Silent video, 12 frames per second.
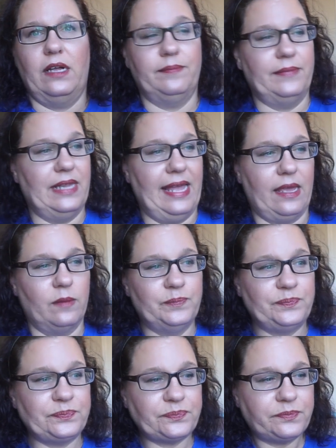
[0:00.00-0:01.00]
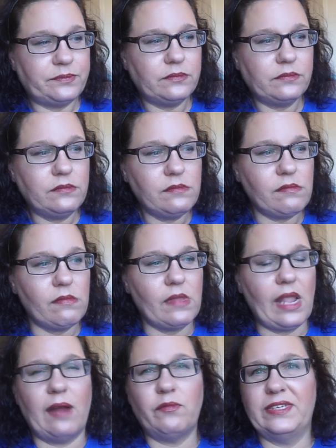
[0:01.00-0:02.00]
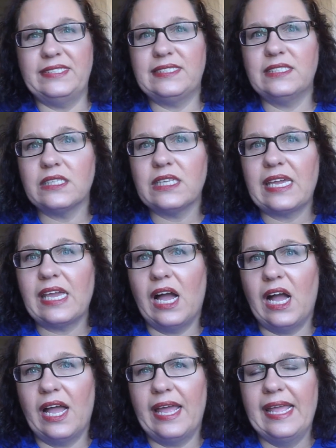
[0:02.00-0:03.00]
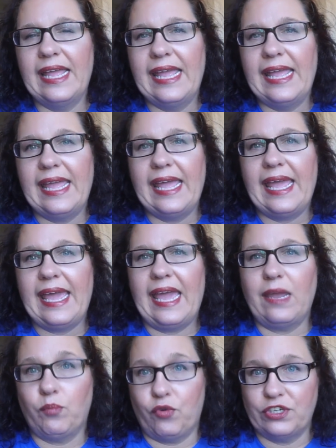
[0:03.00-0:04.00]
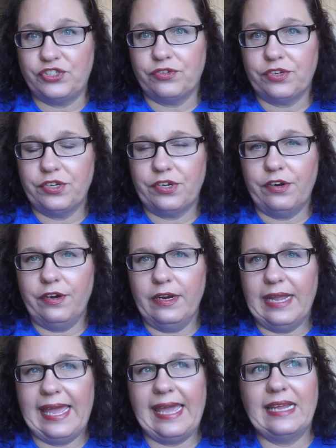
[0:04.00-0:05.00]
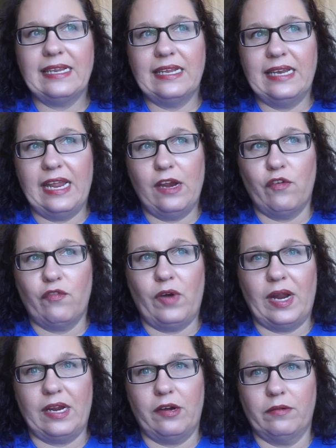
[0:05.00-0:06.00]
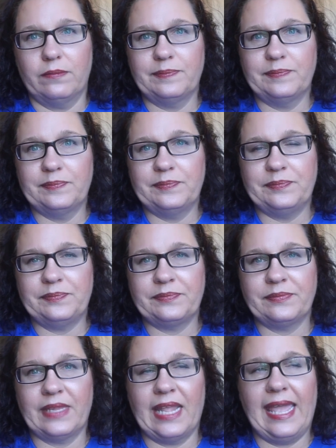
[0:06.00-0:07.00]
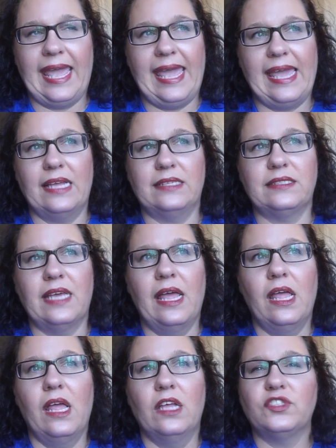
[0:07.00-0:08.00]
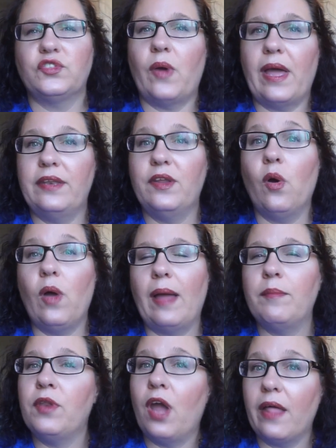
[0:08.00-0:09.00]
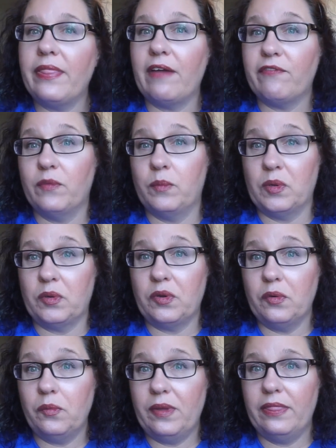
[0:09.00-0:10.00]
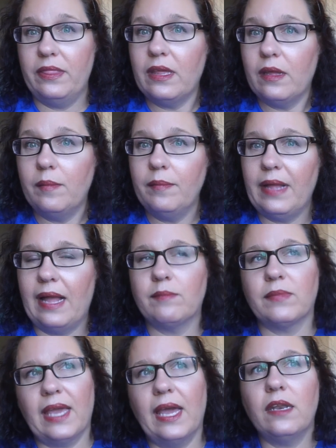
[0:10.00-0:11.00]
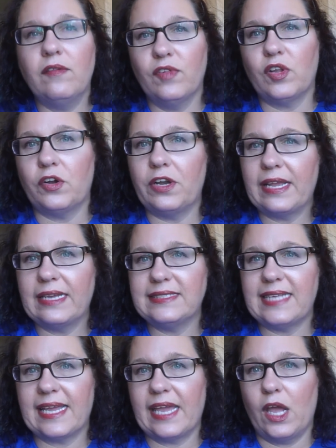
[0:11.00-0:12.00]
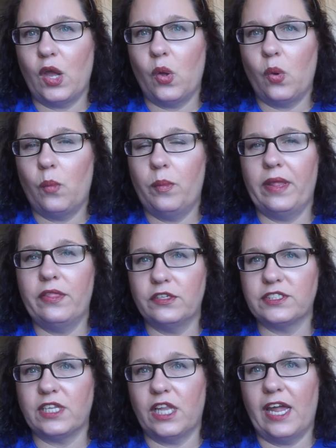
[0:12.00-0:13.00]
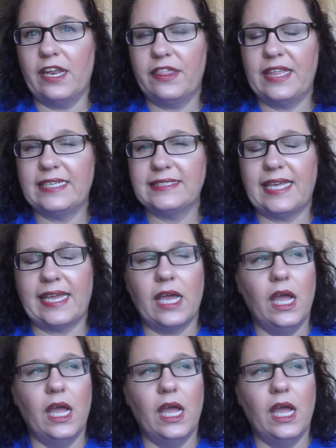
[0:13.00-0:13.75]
Like I recently got a pressure cooker and an air fryer. And so I'm not that familiar with them. I'm kind of learning as I go, but there's a lot of things like